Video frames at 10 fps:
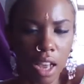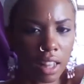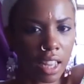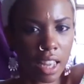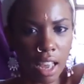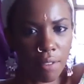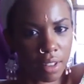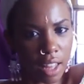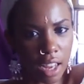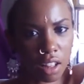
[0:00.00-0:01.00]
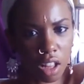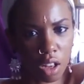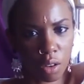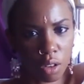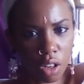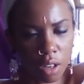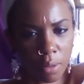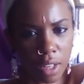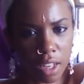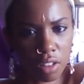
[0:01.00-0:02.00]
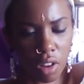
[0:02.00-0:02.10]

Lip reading: I like having that glow, you know what I'm saying?